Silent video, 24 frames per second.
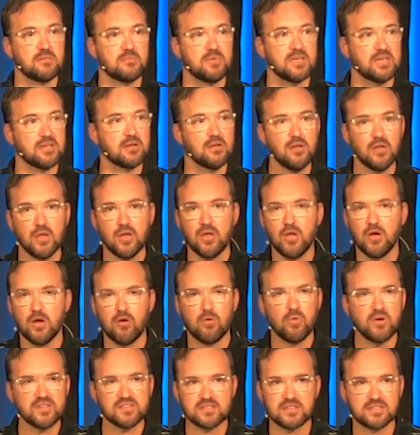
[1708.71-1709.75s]
man,
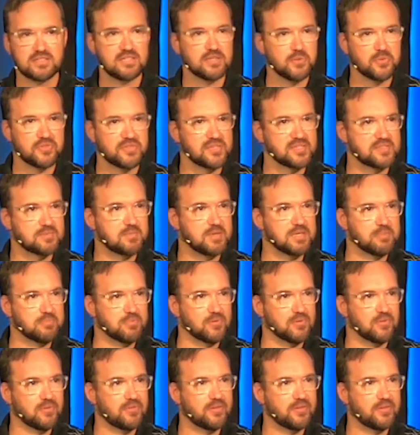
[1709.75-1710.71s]
what's the deal with these people?